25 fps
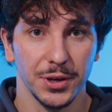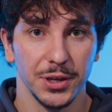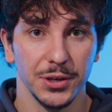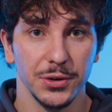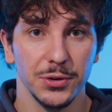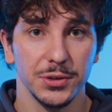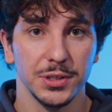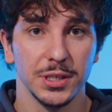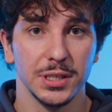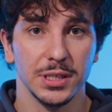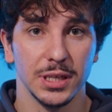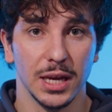
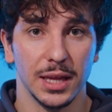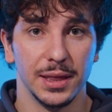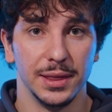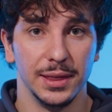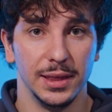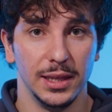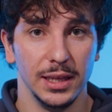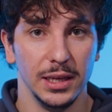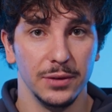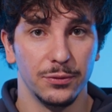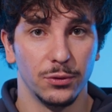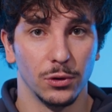uses a
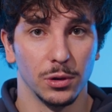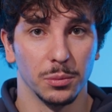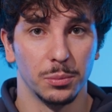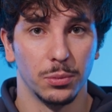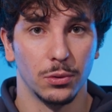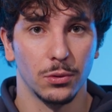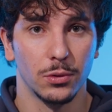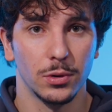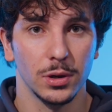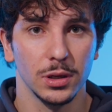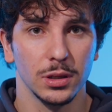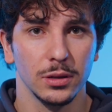default
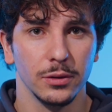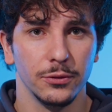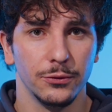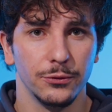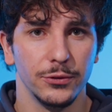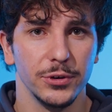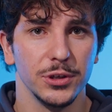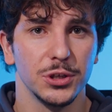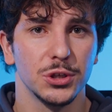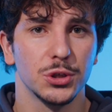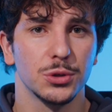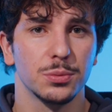port,
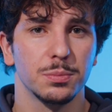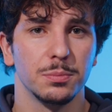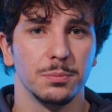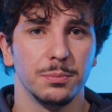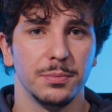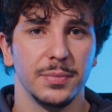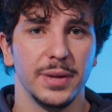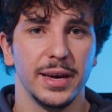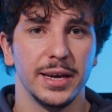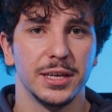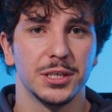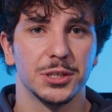which
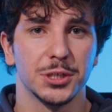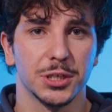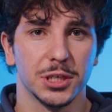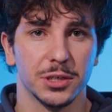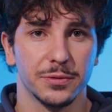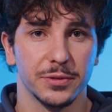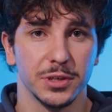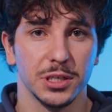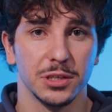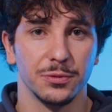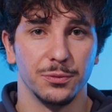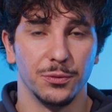makes
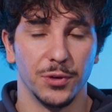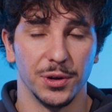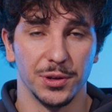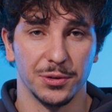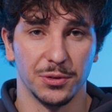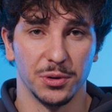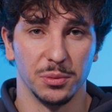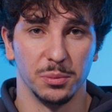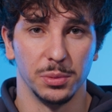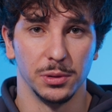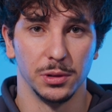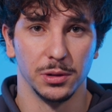servers
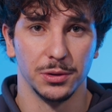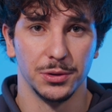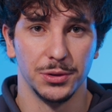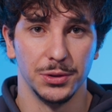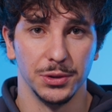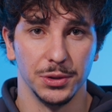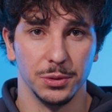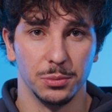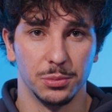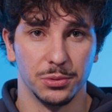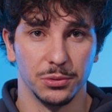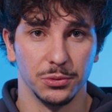vulnerable
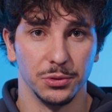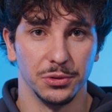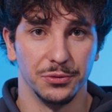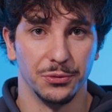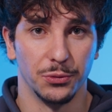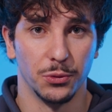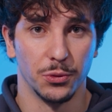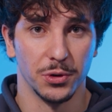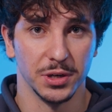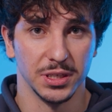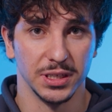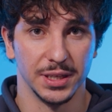to brute
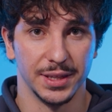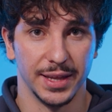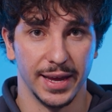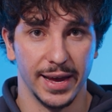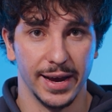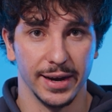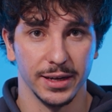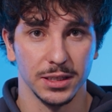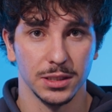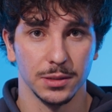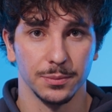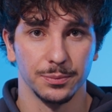force
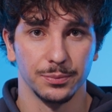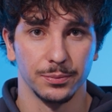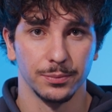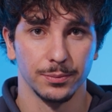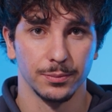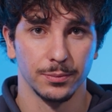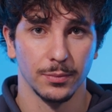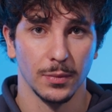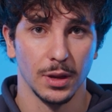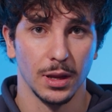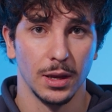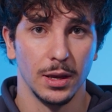attacks.
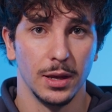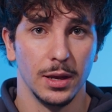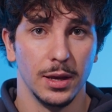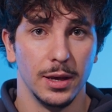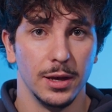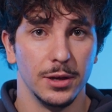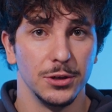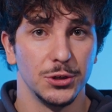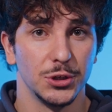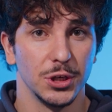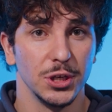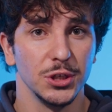
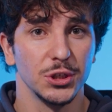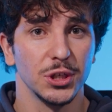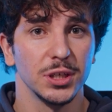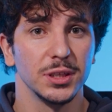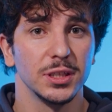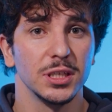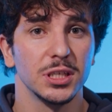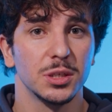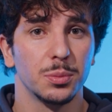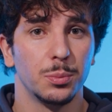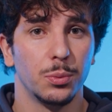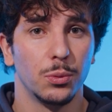
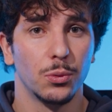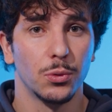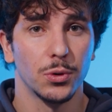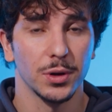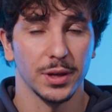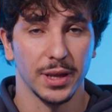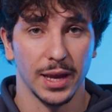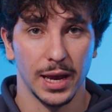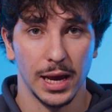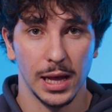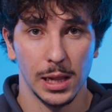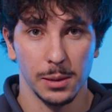Changing this
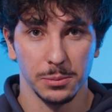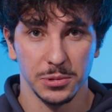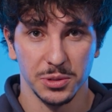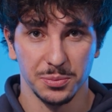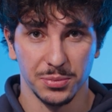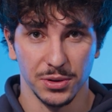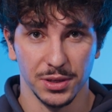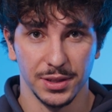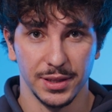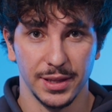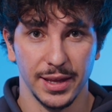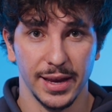port helps
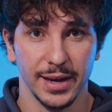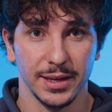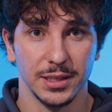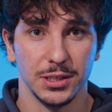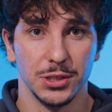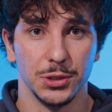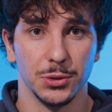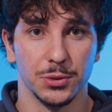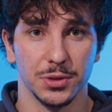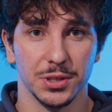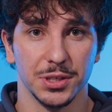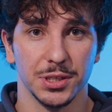
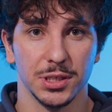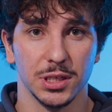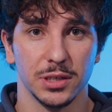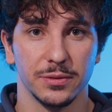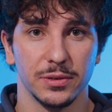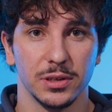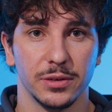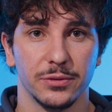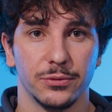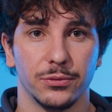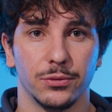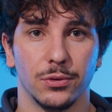protect your
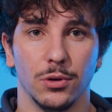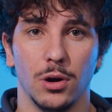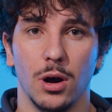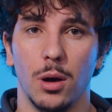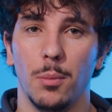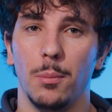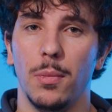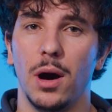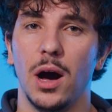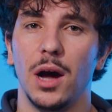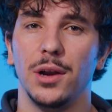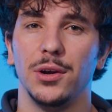server
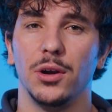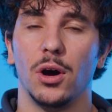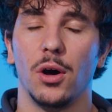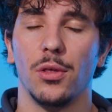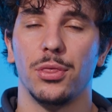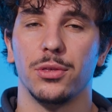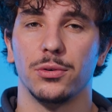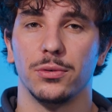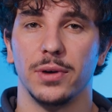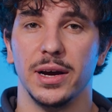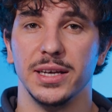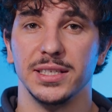from
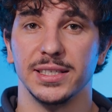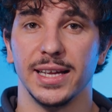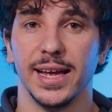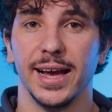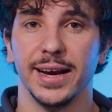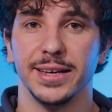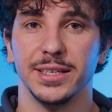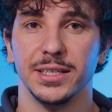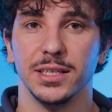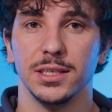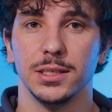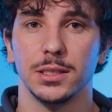unauthorized
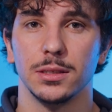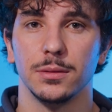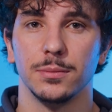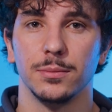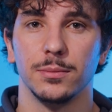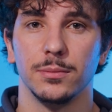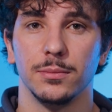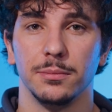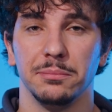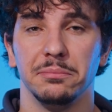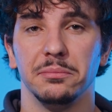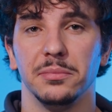access.
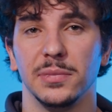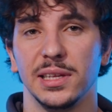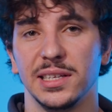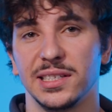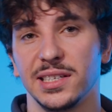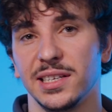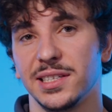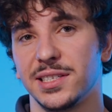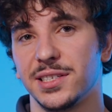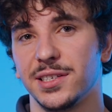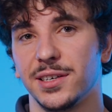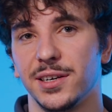
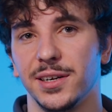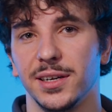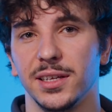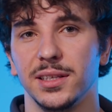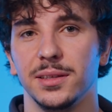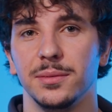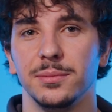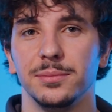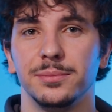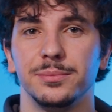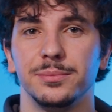Let's get started.